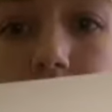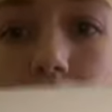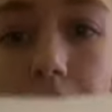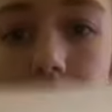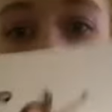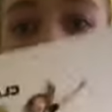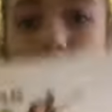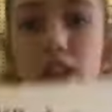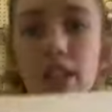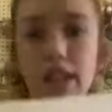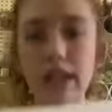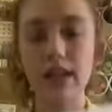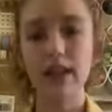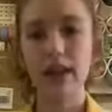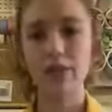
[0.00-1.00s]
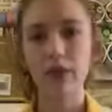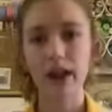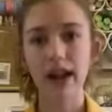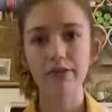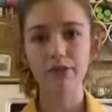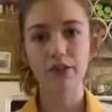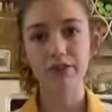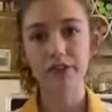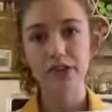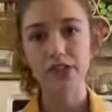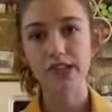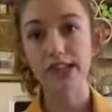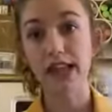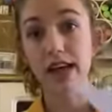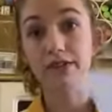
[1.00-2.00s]
I actually, right after I finish
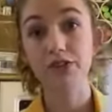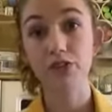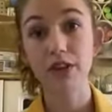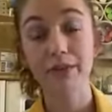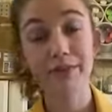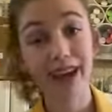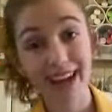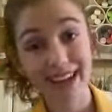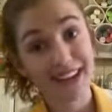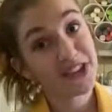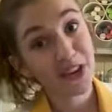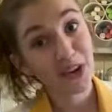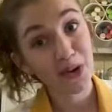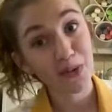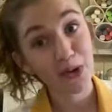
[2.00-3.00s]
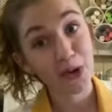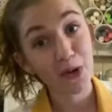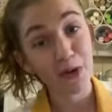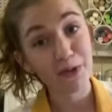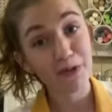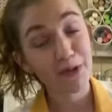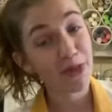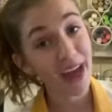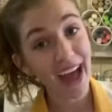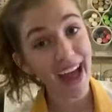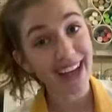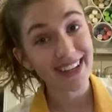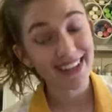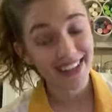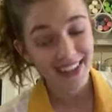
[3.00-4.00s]
this live stream, I need to go record for
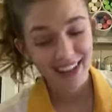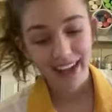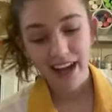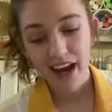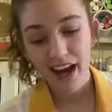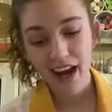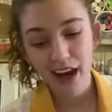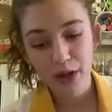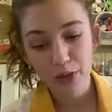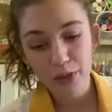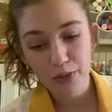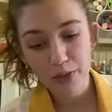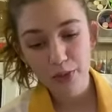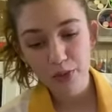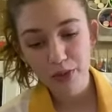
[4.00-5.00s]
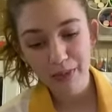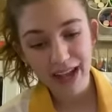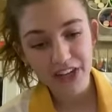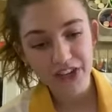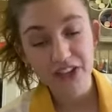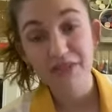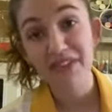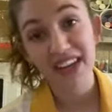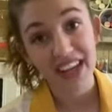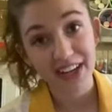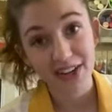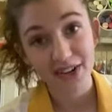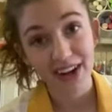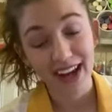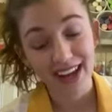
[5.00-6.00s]
that uh, through the magic of the
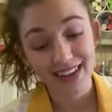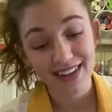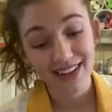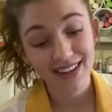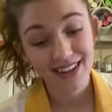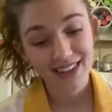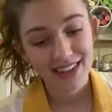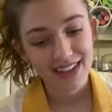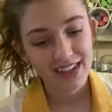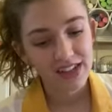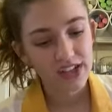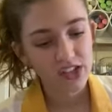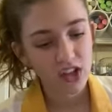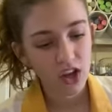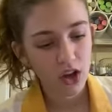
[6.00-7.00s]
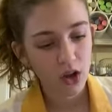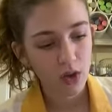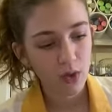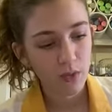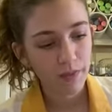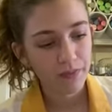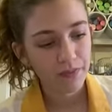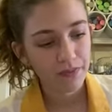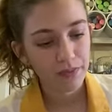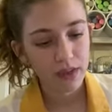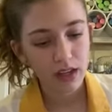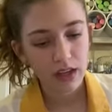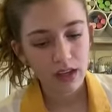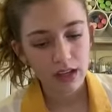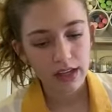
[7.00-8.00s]
internet. So,
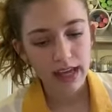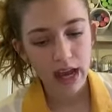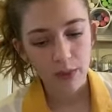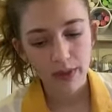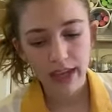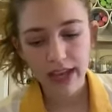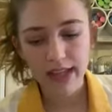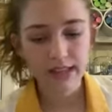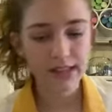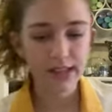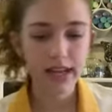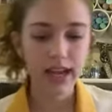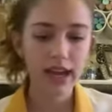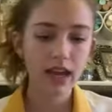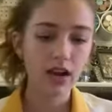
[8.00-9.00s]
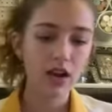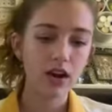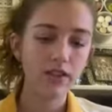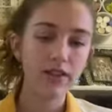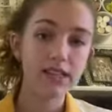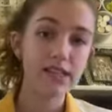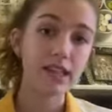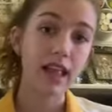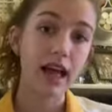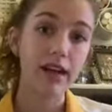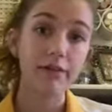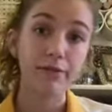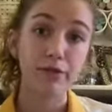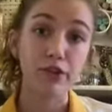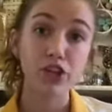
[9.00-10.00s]
yeah, we can't stay on this
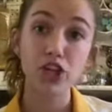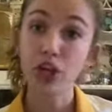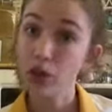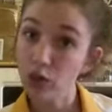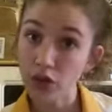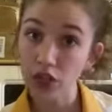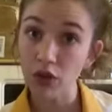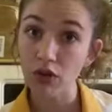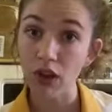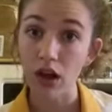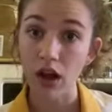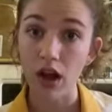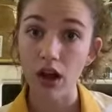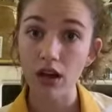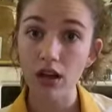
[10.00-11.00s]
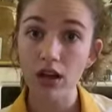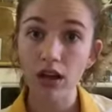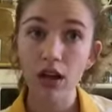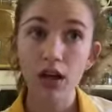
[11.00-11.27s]
live for too, too long.